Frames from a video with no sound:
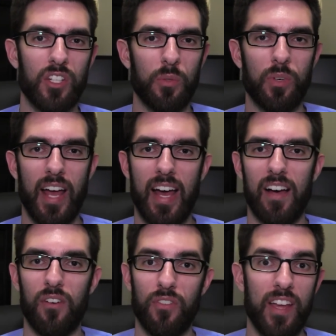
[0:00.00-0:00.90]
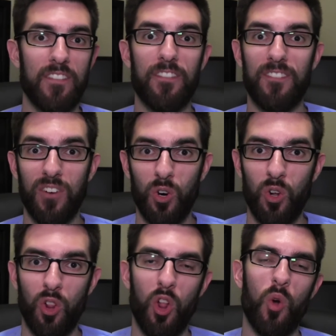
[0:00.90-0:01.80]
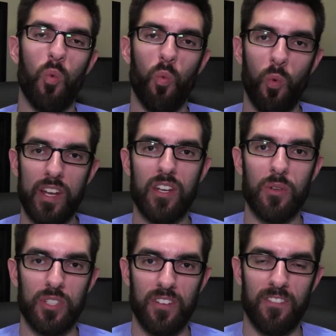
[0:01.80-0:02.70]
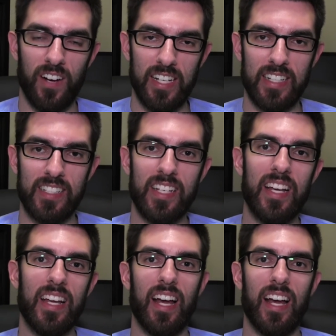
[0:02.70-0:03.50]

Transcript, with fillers: You would have a full Windows device,